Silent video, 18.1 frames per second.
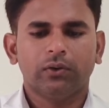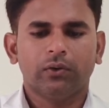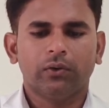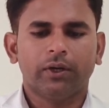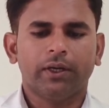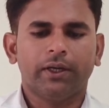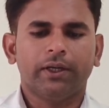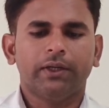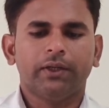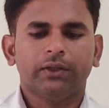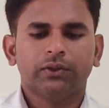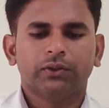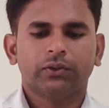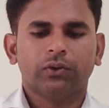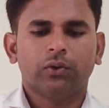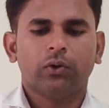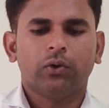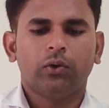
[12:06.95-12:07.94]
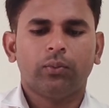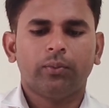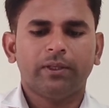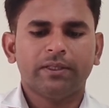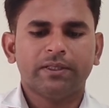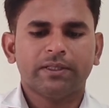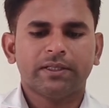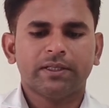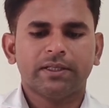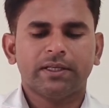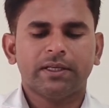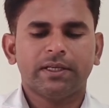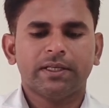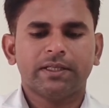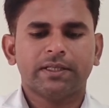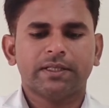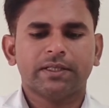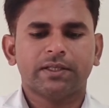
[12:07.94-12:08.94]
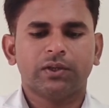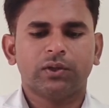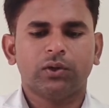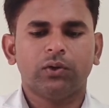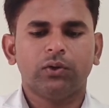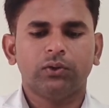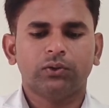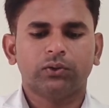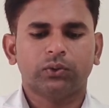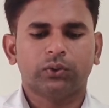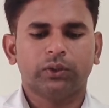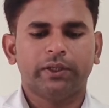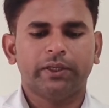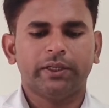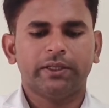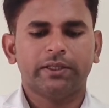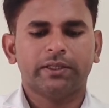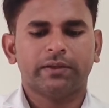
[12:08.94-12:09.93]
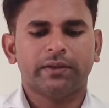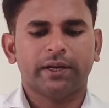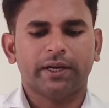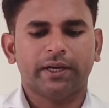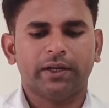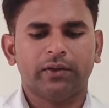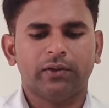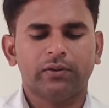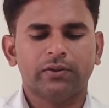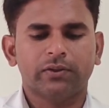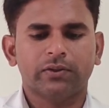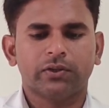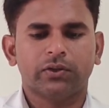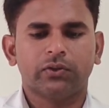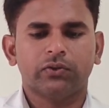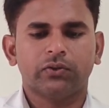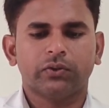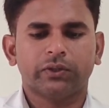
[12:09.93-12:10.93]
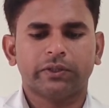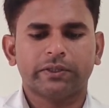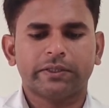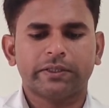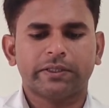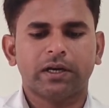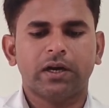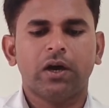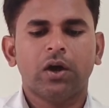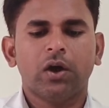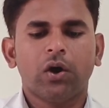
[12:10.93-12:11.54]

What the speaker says: Okay, so O means here is a 0, so here is a writing also 0, so this is a